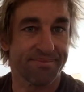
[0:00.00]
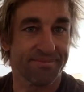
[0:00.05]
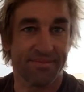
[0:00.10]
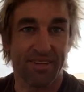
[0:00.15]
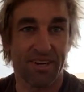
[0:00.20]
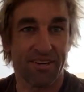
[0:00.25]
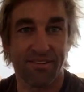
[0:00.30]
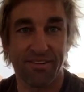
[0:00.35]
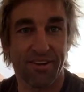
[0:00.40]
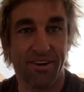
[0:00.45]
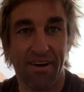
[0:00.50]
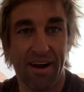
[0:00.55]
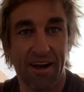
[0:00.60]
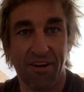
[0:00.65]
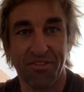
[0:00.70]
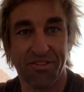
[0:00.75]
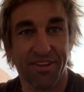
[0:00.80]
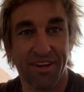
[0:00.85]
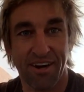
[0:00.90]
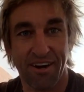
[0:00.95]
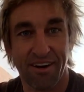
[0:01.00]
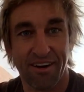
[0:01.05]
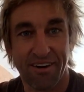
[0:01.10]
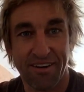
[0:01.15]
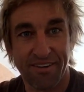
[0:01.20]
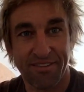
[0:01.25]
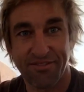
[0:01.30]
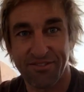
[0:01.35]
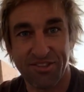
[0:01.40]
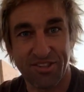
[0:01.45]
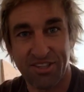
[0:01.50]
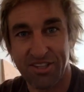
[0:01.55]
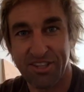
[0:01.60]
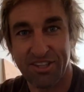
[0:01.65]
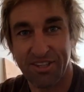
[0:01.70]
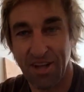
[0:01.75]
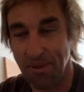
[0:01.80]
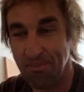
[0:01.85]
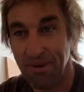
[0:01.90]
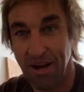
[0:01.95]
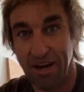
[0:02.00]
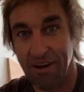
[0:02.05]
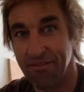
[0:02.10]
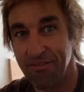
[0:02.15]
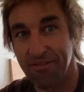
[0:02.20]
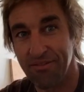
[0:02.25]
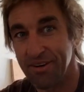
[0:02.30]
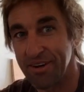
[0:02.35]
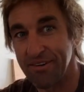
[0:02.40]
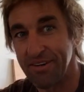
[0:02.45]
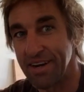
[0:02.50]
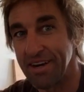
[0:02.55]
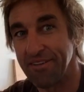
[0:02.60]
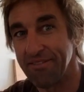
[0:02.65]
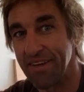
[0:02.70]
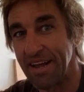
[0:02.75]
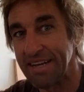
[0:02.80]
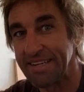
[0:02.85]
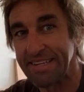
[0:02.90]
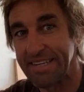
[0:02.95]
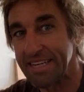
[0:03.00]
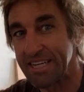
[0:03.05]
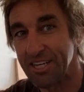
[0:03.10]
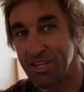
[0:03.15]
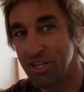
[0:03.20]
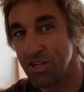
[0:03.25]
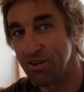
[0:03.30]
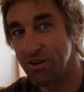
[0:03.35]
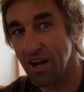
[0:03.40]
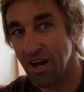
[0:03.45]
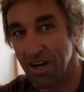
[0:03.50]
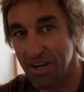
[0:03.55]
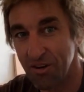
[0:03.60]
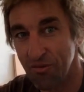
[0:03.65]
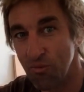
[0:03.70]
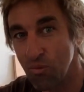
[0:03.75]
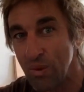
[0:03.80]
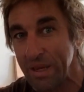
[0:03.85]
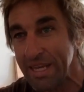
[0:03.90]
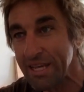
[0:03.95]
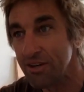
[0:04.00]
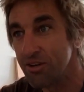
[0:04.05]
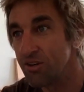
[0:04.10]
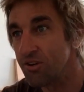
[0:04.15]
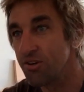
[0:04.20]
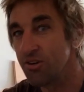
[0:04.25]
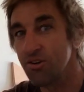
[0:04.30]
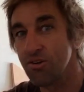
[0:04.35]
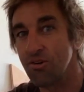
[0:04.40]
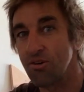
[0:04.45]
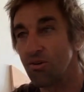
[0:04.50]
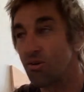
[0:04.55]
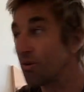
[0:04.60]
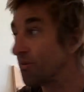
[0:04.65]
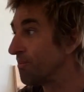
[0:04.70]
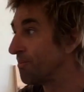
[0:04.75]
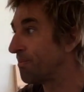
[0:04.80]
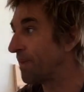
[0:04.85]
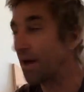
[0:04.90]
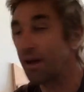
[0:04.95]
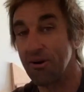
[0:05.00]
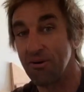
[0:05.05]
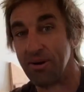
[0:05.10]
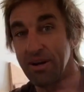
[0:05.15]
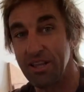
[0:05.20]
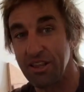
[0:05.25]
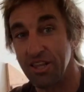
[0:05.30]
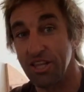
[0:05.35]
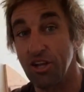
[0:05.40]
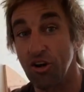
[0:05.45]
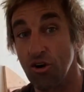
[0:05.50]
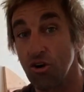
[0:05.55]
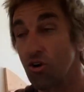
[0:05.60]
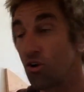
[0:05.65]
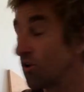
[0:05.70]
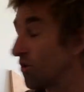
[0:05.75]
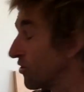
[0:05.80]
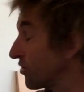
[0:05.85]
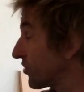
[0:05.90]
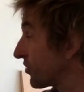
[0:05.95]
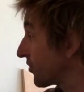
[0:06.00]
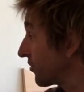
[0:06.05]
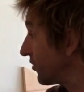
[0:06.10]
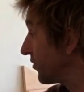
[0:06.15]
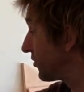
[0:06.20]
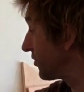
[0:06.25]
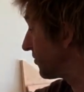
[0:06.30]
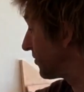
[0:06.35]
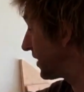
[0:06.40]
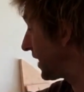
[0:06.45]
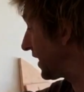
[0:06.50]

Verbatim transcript: They're, they're out there. It's, I'm not inventing a new kind of wheel or bettering the earth or doing